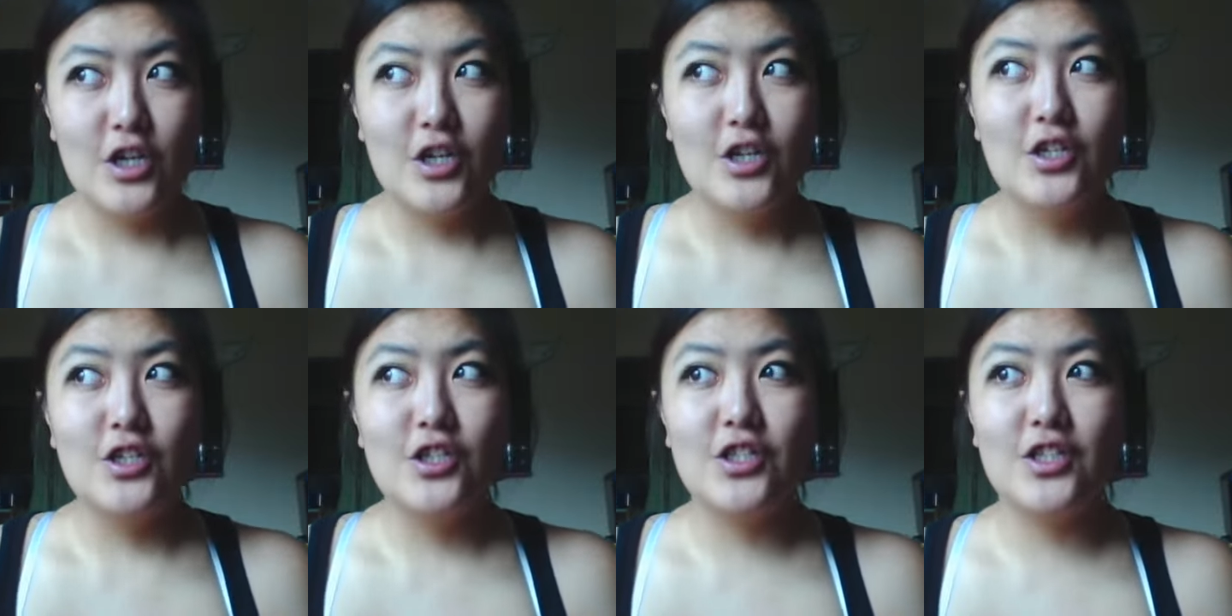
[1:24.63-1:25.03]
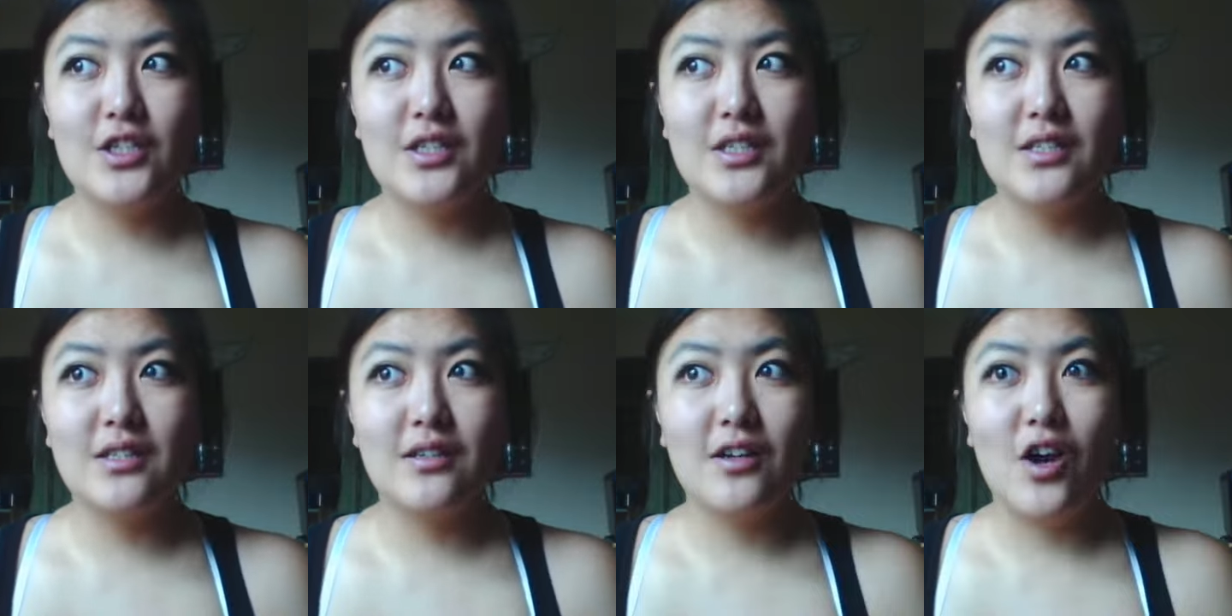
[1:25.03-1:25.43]

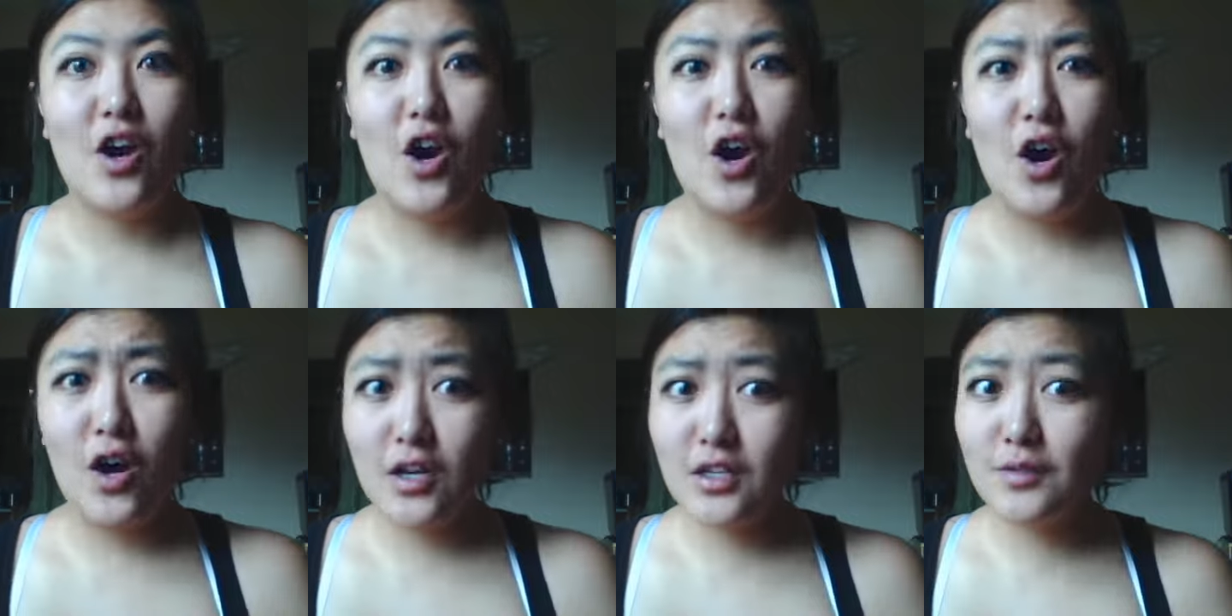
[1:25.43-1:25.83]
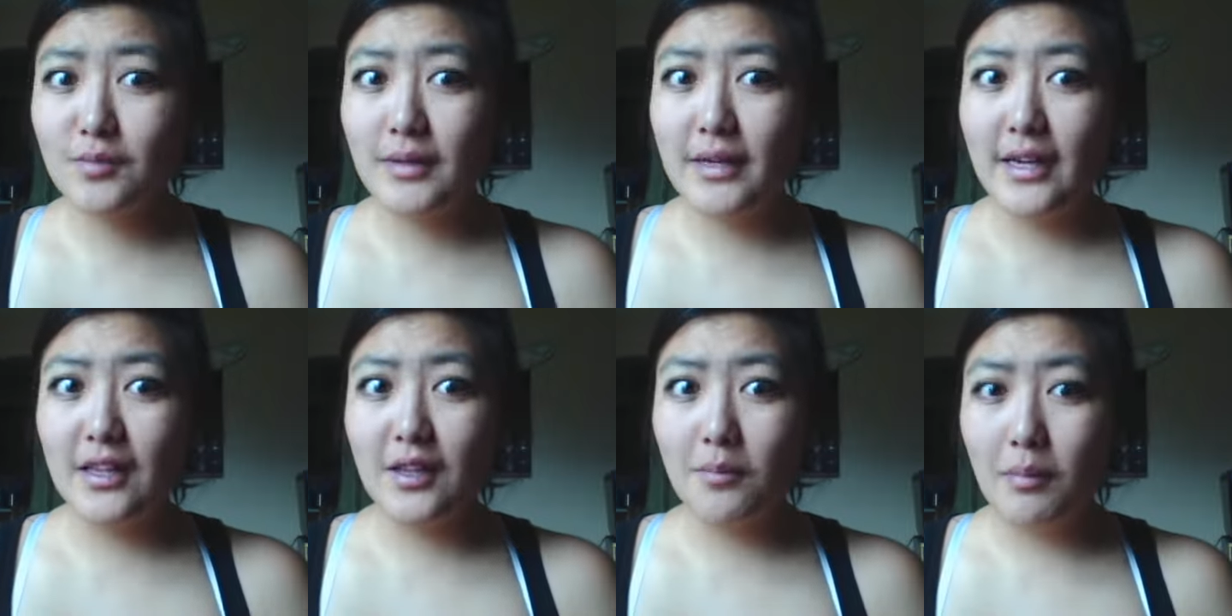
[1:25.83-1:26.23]
she hooked
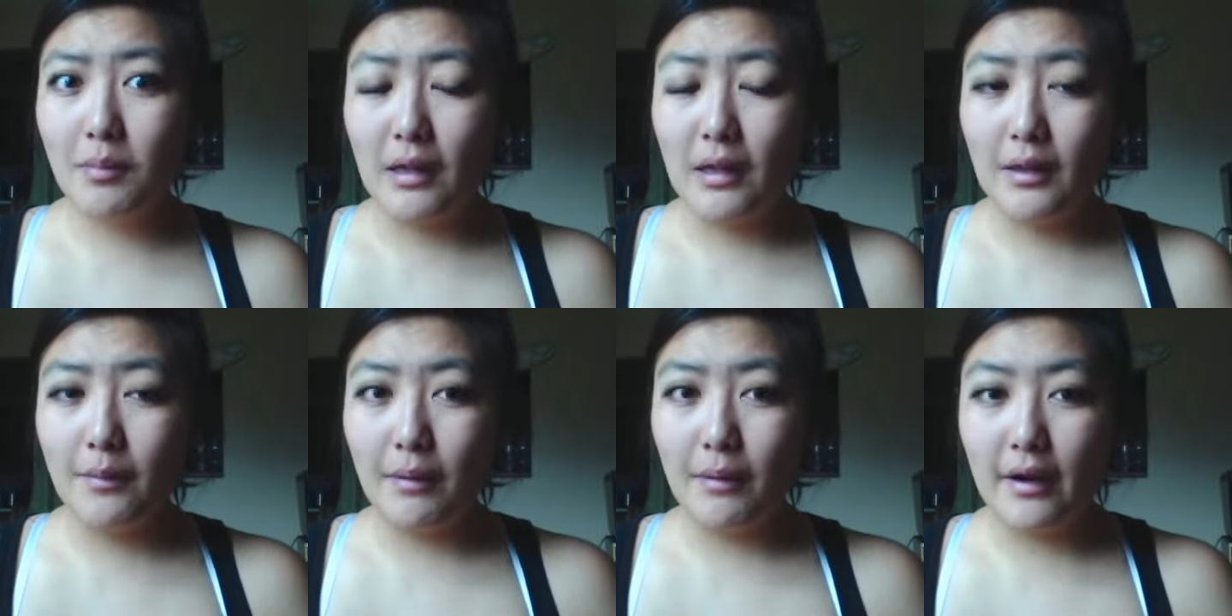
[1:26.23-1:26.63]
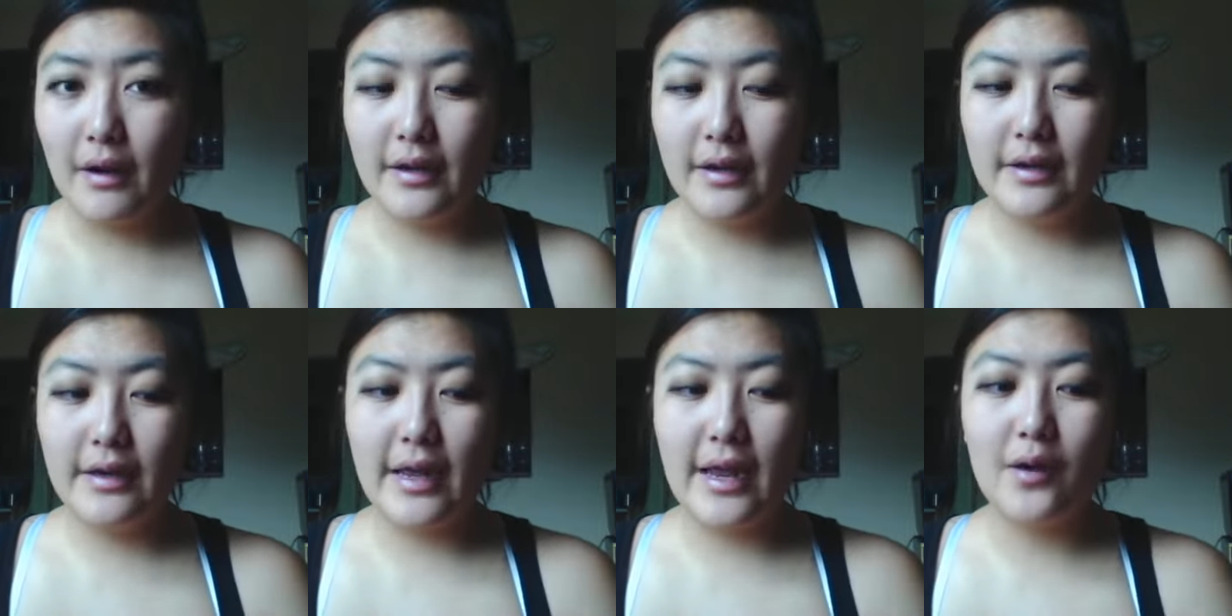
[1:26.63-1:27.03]
me in the belly
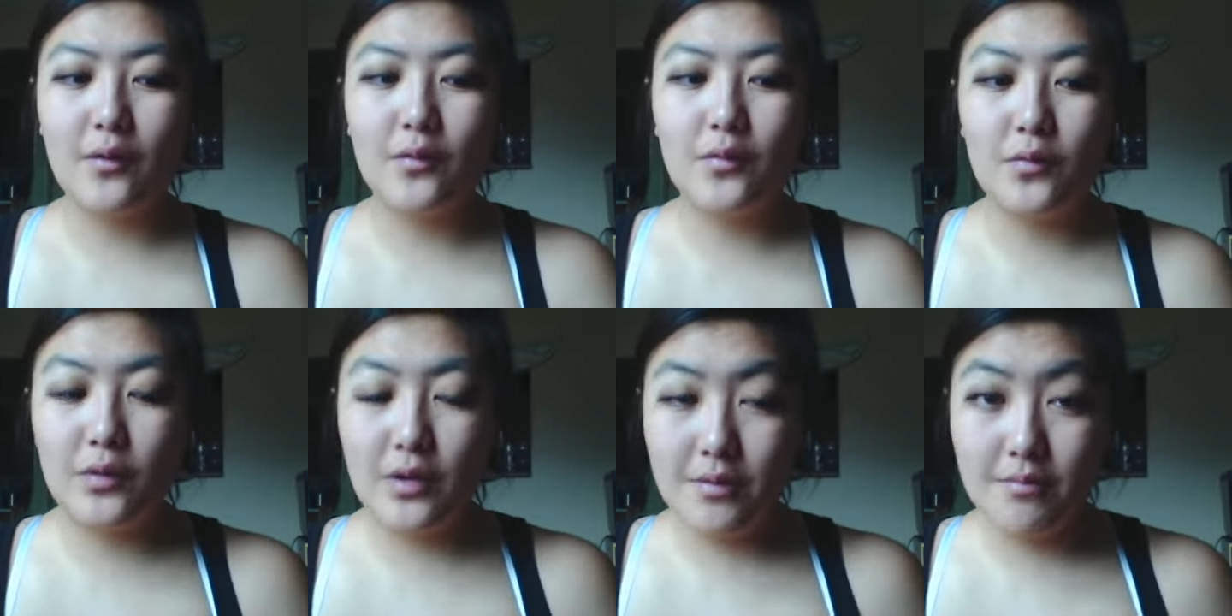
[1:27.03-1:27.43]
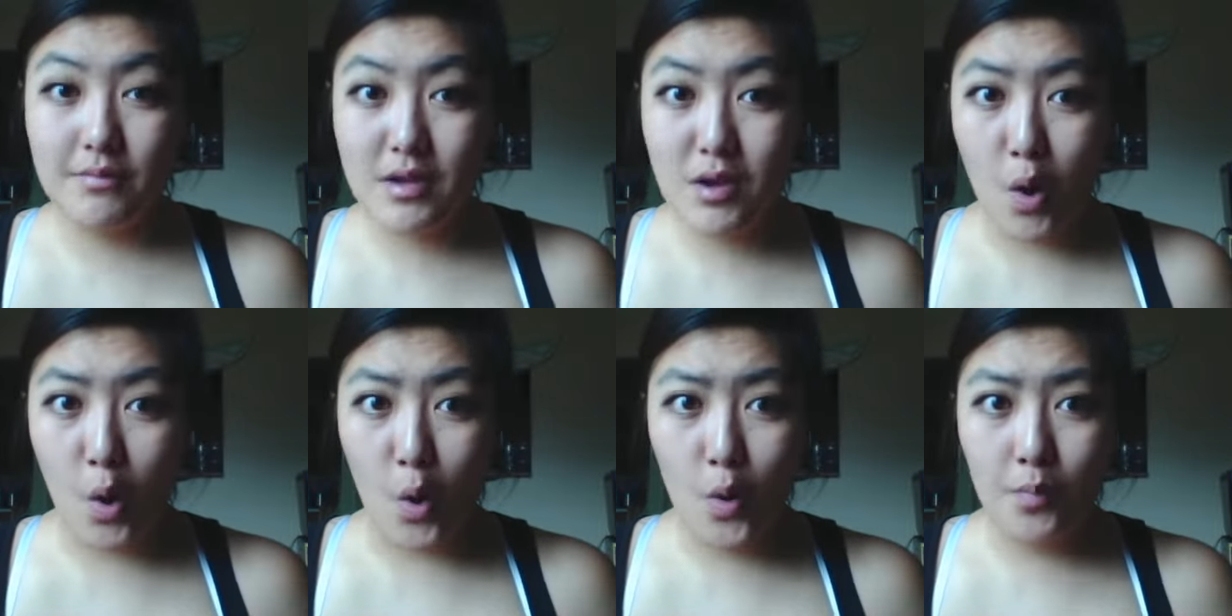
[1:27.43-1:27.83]
button and ripped
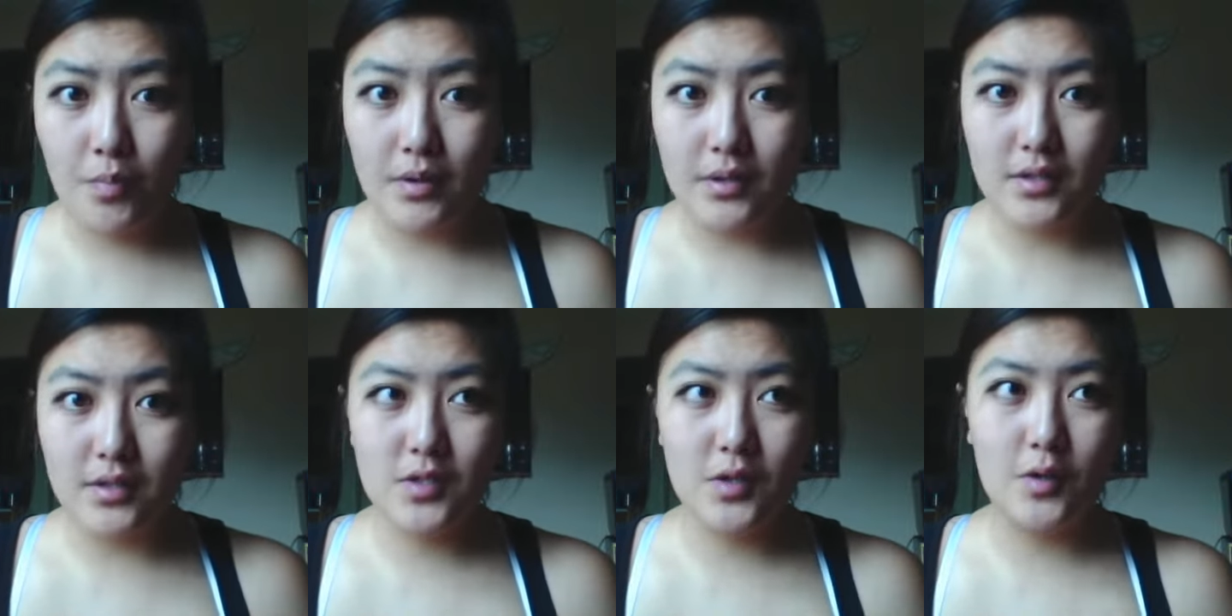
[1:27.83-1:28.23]
me open,